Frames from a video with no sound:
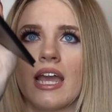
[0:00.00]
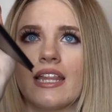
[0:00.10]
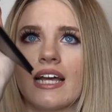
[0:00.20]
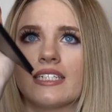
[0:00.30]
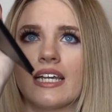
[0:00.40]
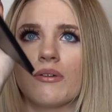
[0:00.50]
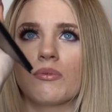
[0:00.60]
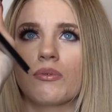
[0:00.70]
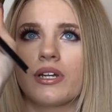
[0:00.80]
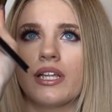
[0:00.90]
And that's a
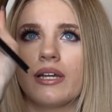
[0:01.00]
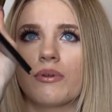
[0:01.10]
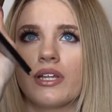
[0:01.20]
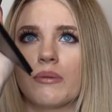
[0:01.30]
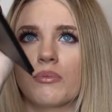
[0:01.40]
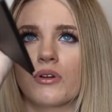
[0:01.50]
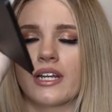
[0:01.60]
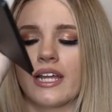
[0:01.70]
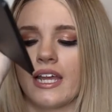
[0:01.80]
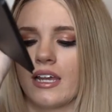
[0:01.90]
really
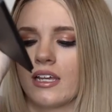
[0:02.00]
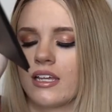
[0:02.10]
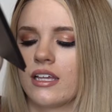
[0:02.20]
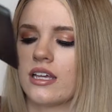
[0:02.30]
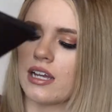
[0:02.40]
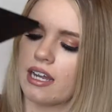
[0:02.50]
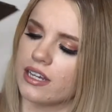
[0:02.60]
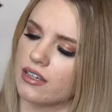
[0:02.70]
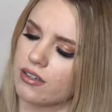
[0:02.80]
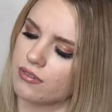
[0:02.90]
pretty
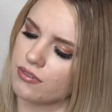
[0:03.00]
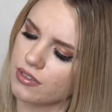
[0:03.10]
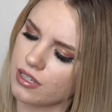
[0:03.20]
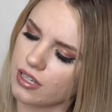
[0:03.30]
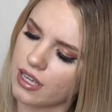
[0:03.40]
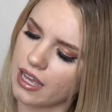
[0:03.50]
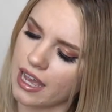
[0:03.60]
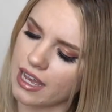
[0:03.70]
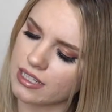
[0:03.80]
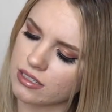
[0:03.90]
kind of, it
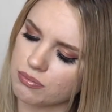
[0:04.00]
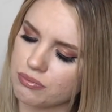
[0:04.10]
has,